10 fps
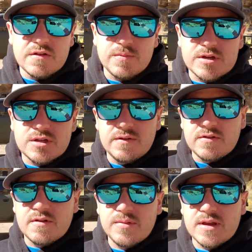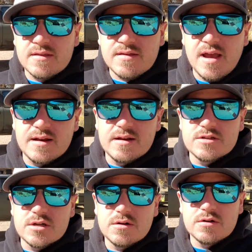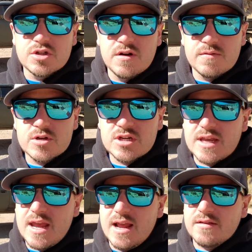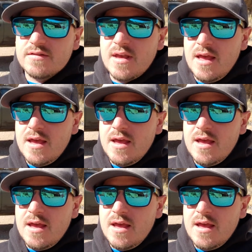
especially if it's something inside an engine or a transmission case